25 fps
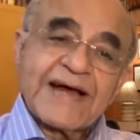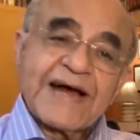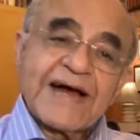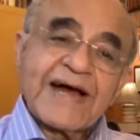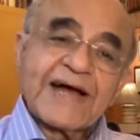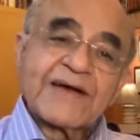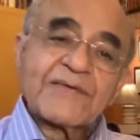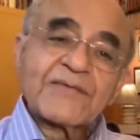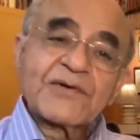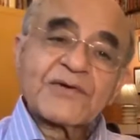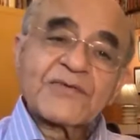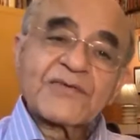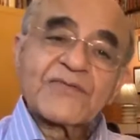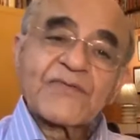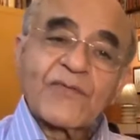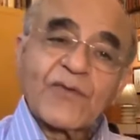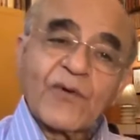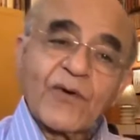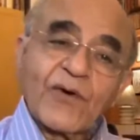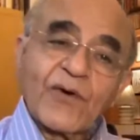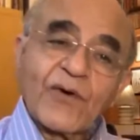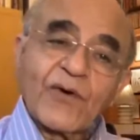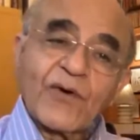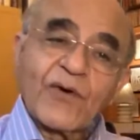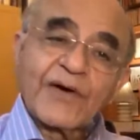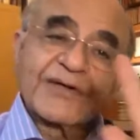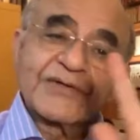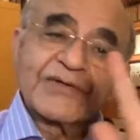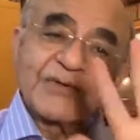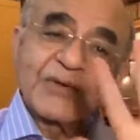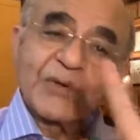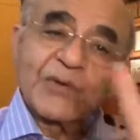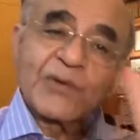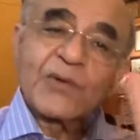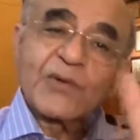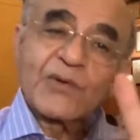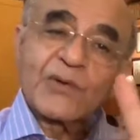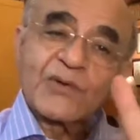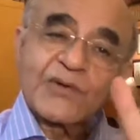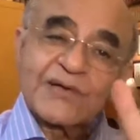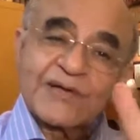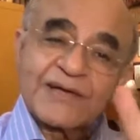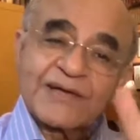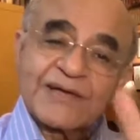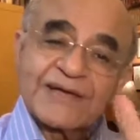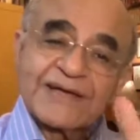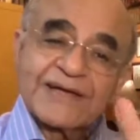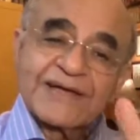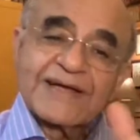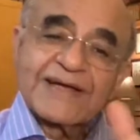I was 4 years old,
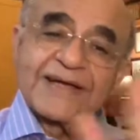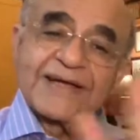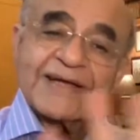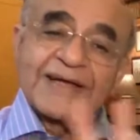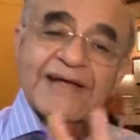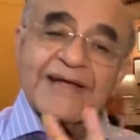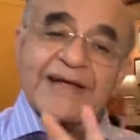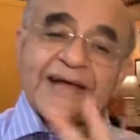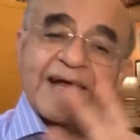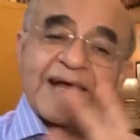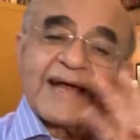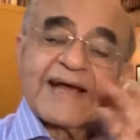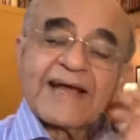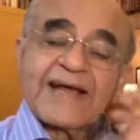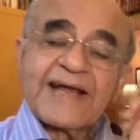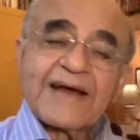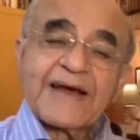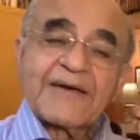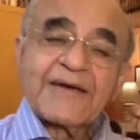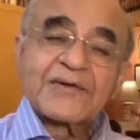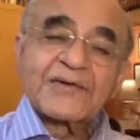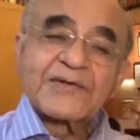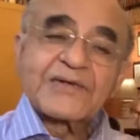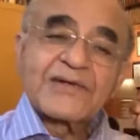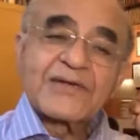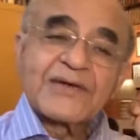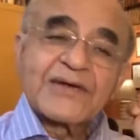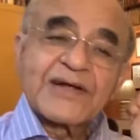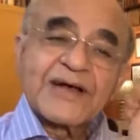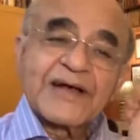and I was